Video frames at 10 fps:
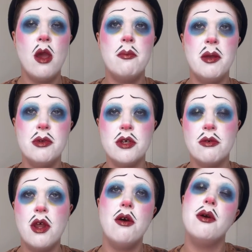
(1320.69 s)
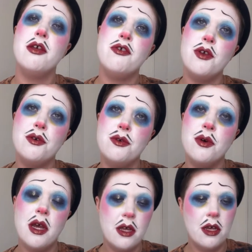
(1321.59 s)
people don't know if
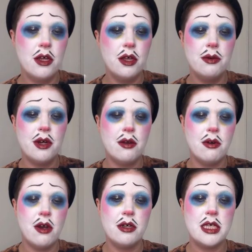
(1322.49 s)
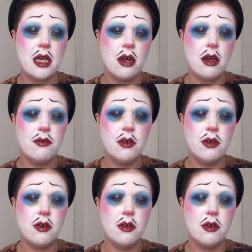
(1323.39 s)
you glue it on wrong, take it off,